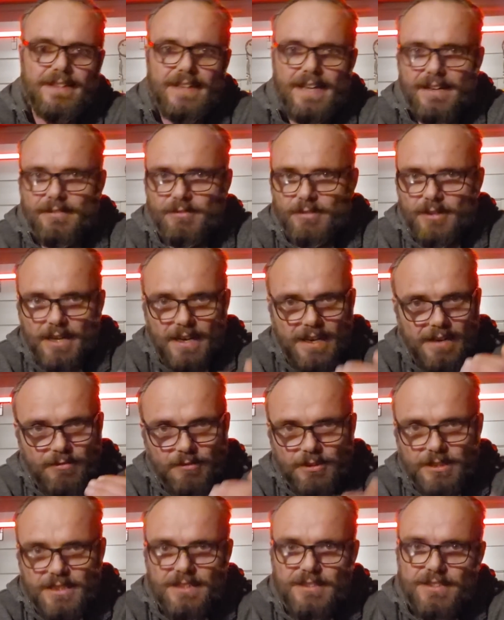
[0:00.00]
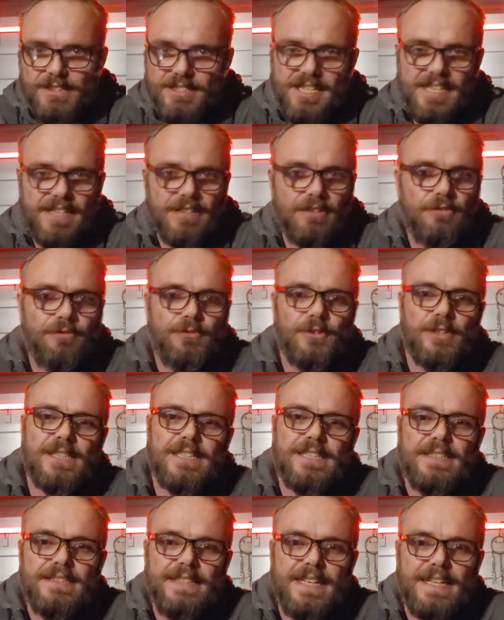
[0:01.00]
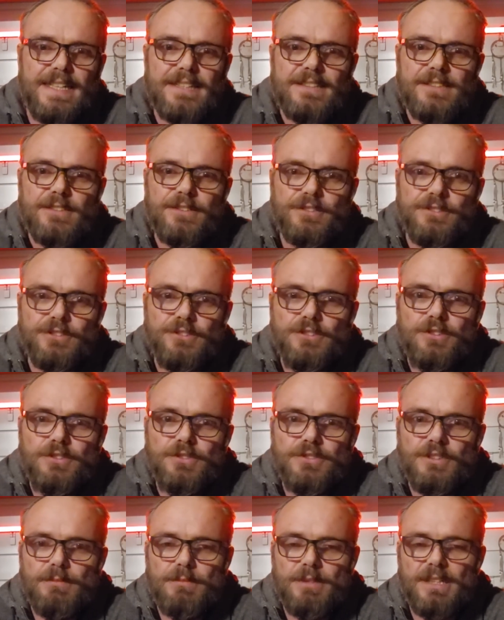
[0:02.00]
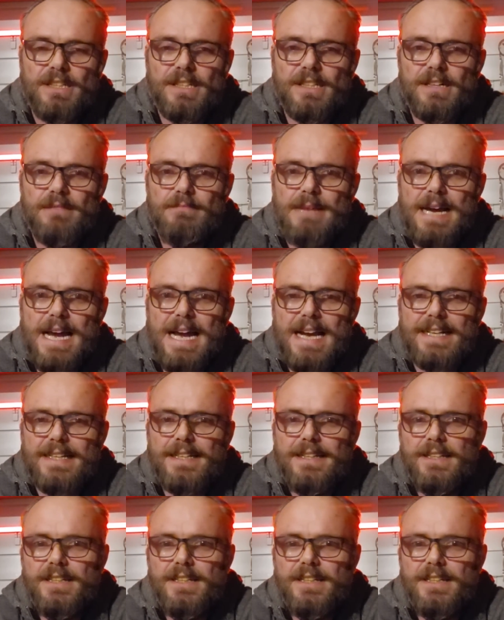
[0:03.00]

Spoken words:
Every single freaking day that there's news, I'm gonna come back.